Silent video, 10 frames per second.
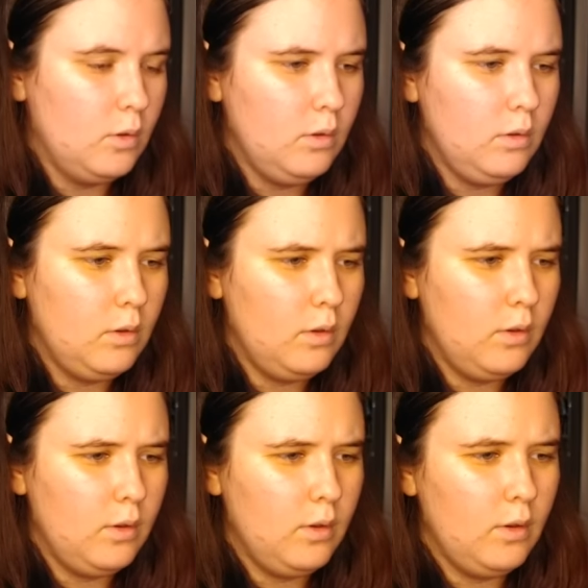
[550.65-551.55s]

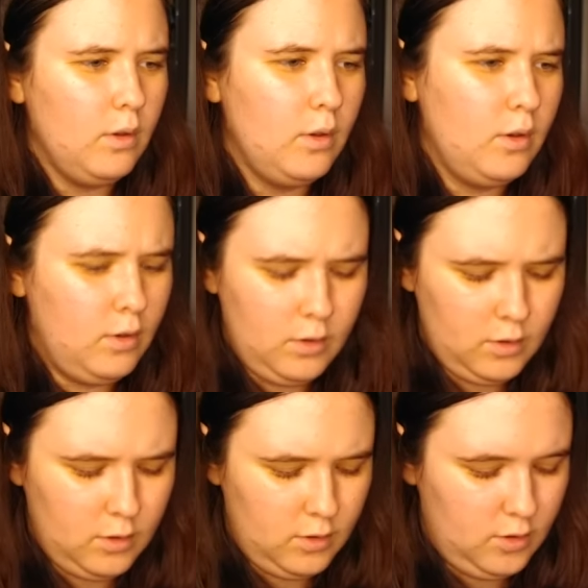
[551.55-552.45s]

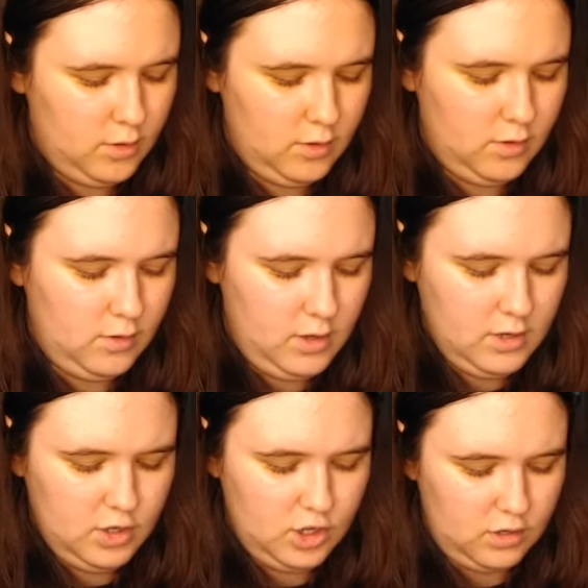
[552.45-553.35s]
Ooh,
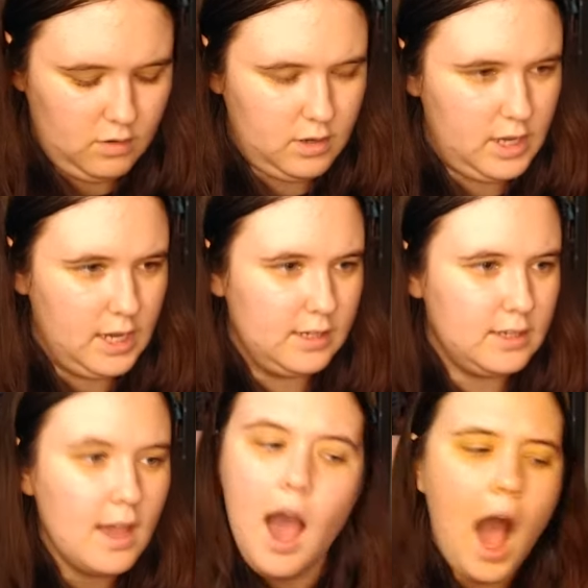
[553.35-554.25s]
good
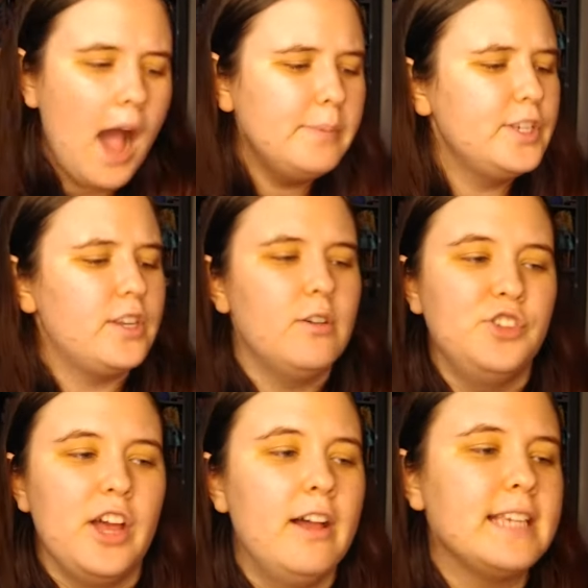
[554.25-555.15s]
choice. I'm so
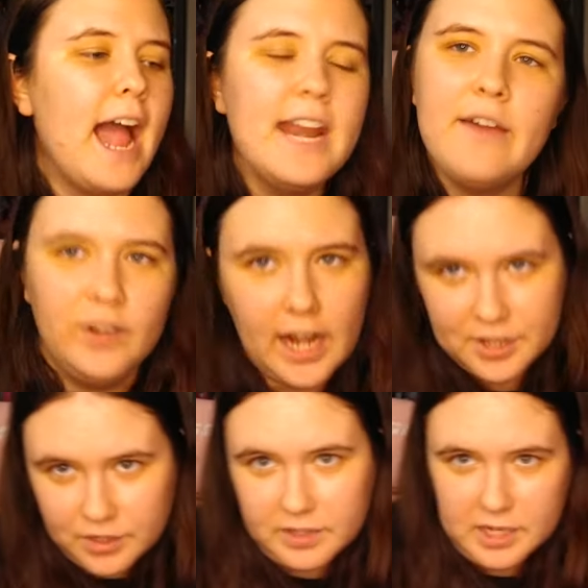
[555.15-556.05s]
jealous. I never
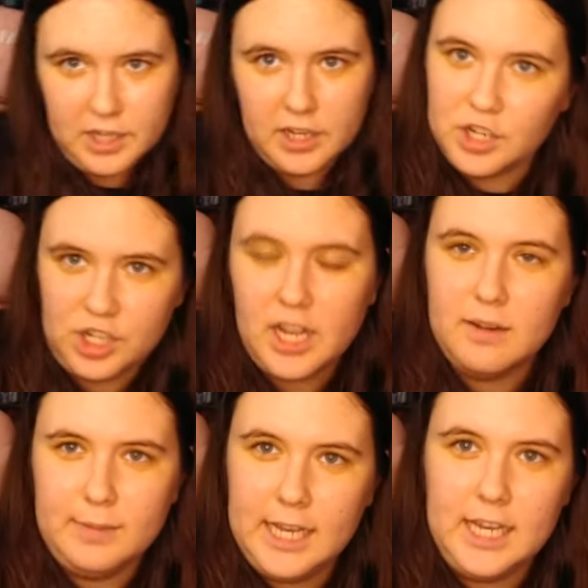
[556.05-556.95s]
got to read good shit
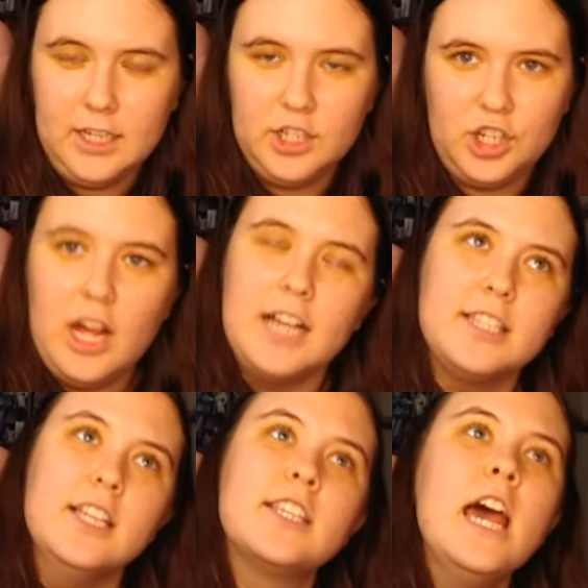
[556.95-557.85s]
in my English
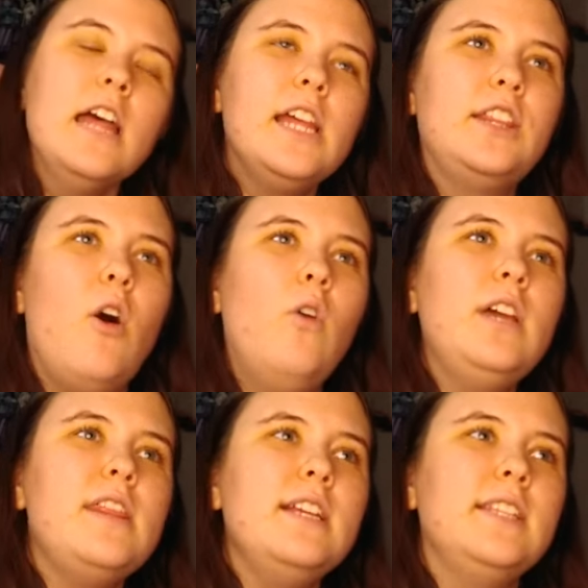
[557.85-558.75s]
classes. Like, the
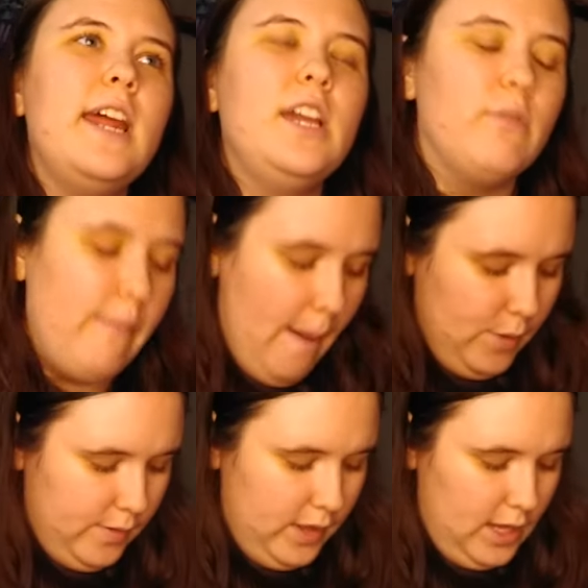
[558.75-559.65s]
only things that I can
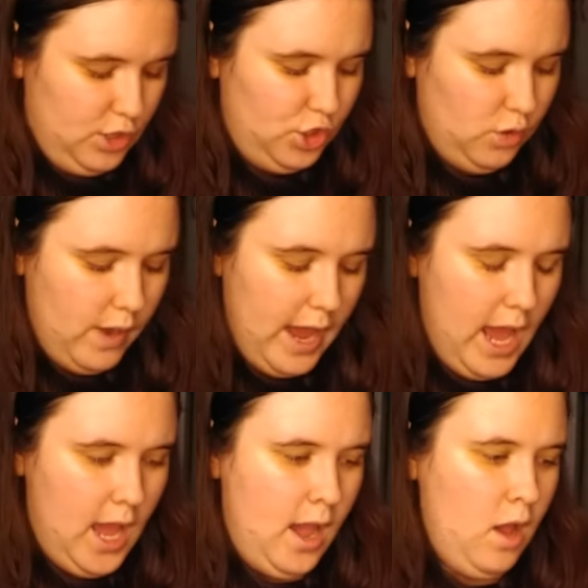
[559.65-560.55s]
remember really
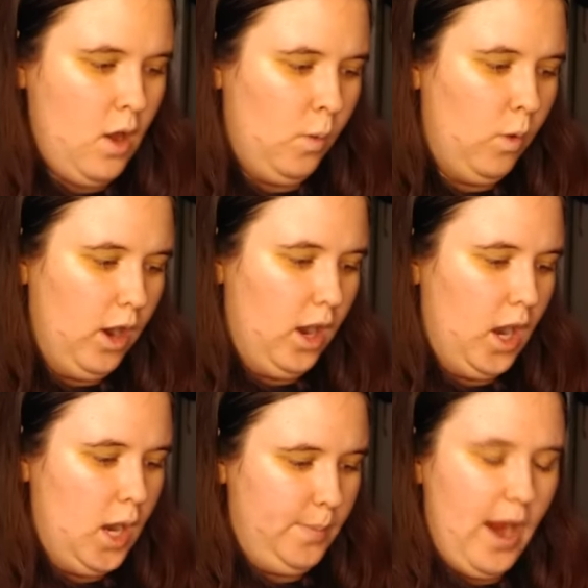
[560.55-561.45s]
enjoying
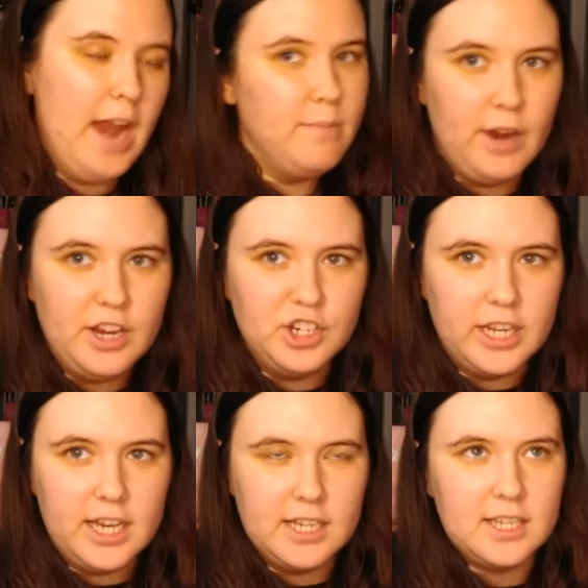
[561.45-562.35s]
were Pride and
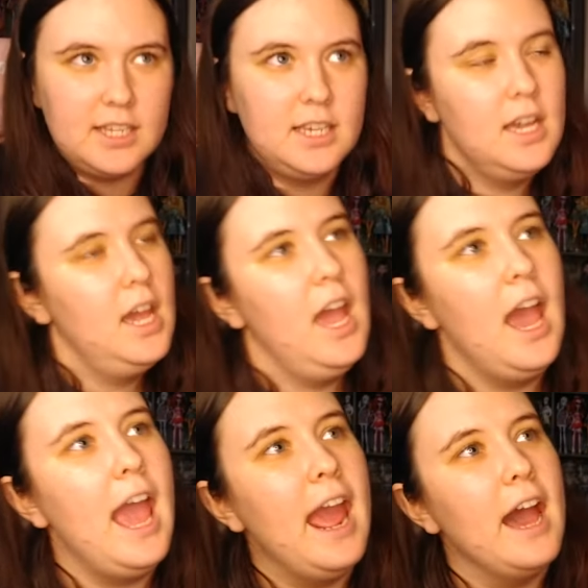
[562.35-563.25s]
Prejudice
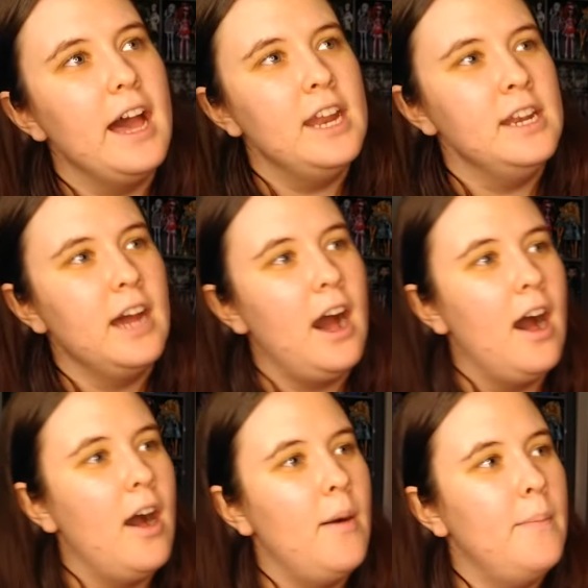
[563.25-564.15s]
and,
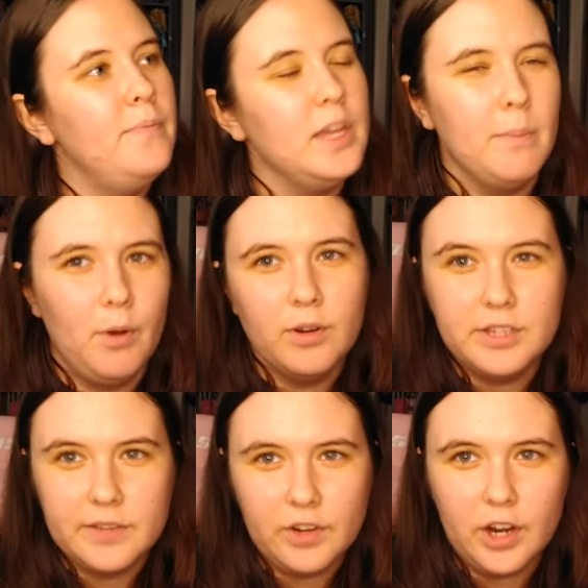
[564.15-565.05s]
um, The
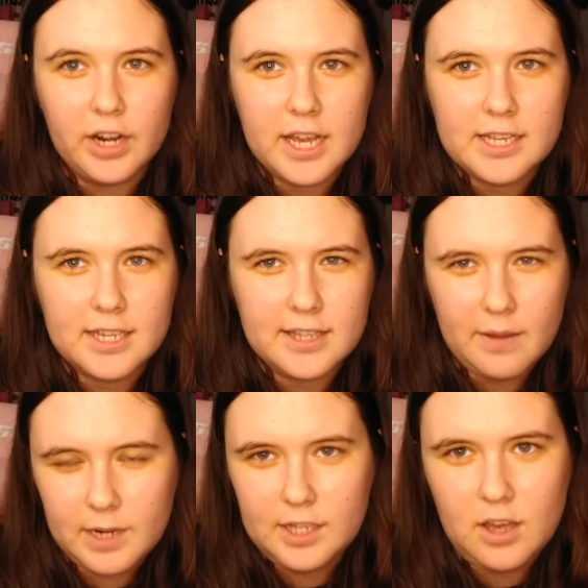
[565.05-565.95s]
Importance of Earnest. Is
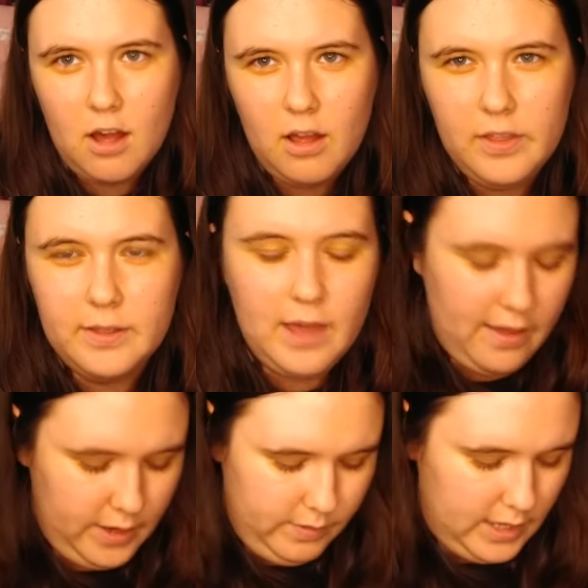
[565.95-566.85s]
that what it's called? The,
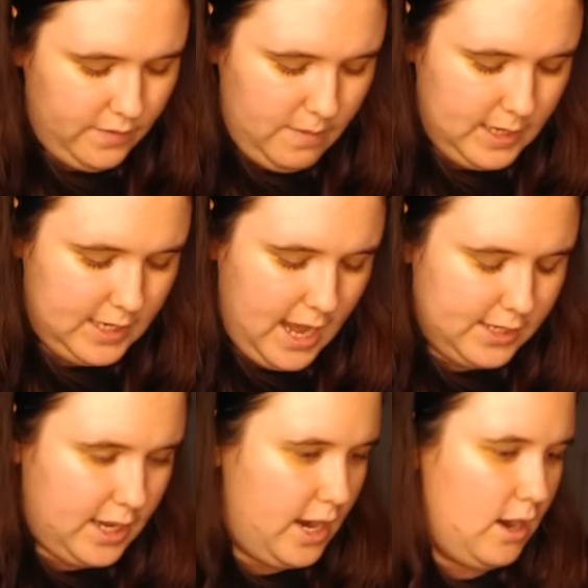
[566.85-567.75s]
that, like, really famous
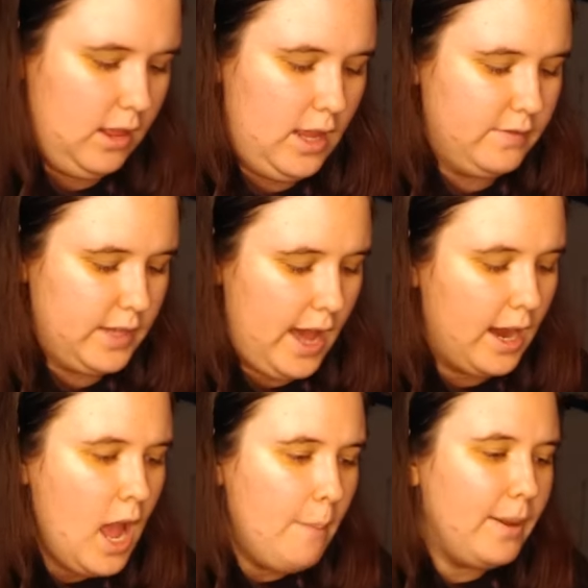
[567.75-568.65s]
satire? Loved
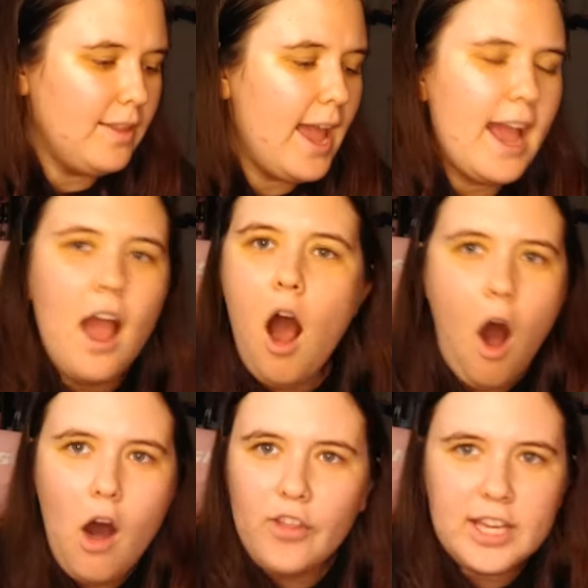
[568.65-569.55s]
that. But, like,
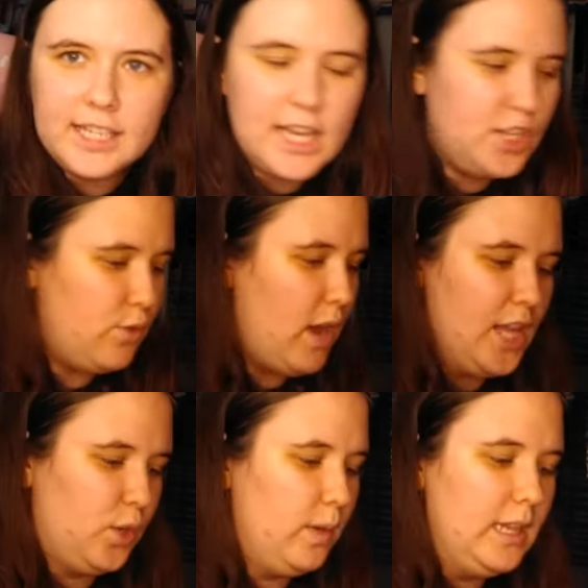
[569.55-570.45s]
all these kids who
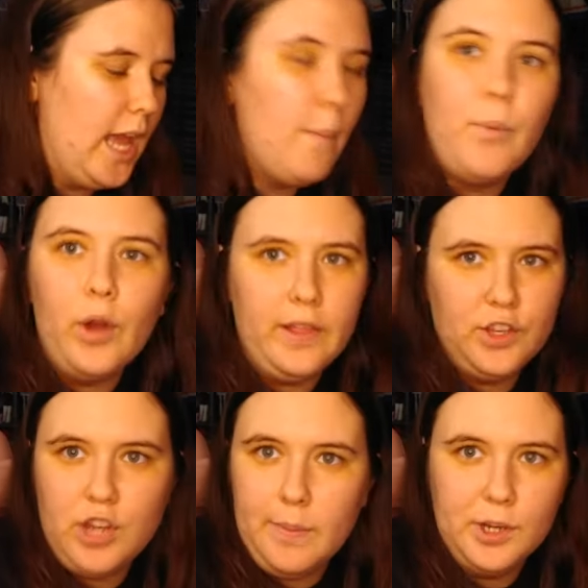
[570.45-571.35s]
got to read, like, Boy in
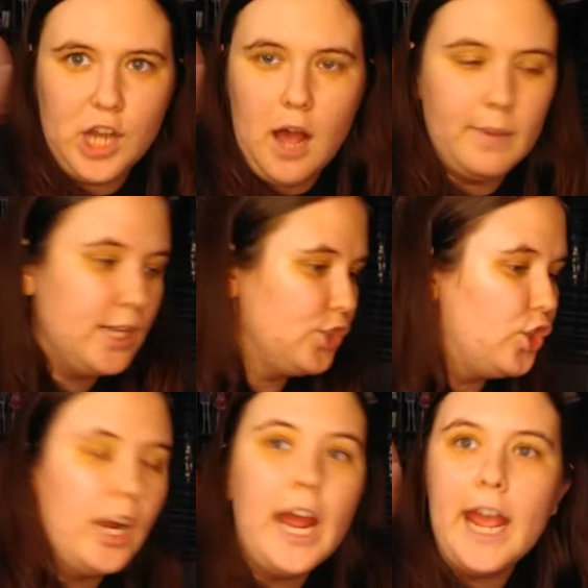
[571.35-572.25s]
the Striped Pajamas,
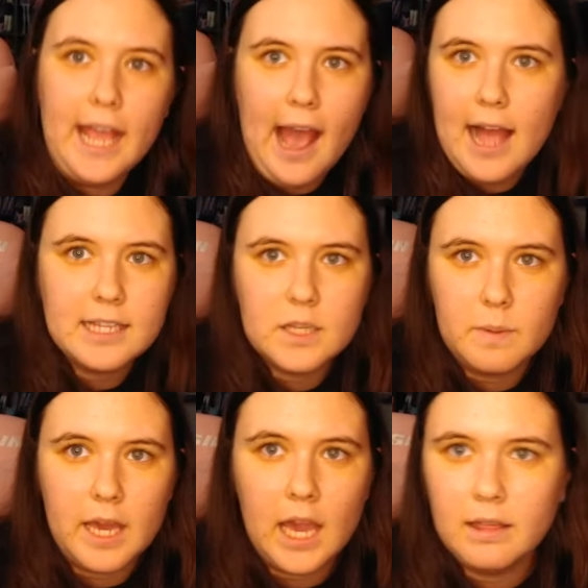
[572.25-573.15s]
Great
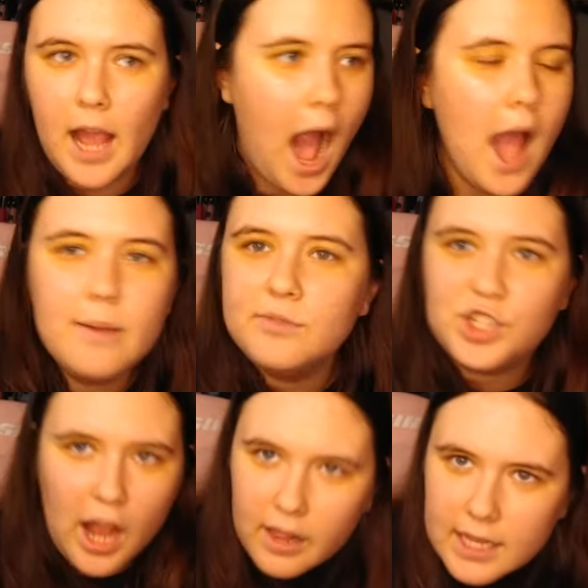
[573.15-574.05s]
Gatsby. Like, I'm
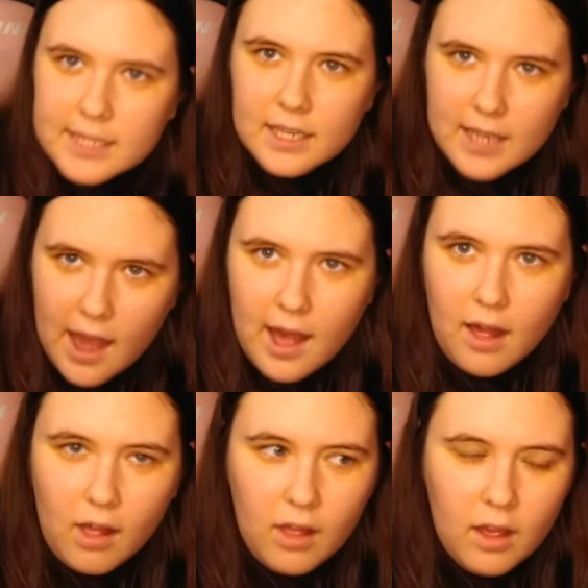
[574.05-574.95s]
jealous as
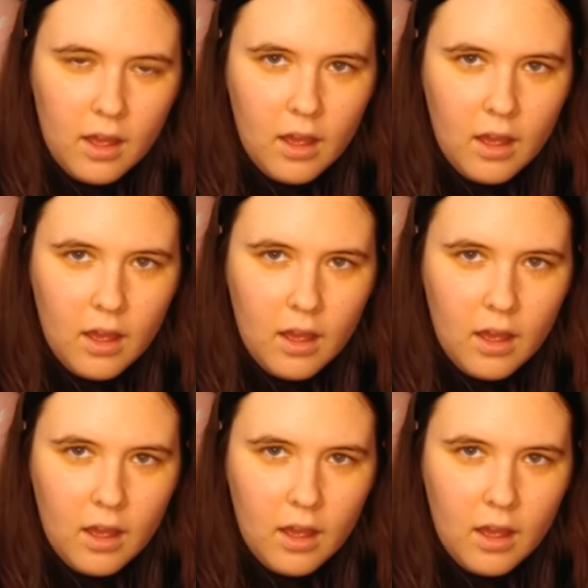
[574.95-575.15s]
hell.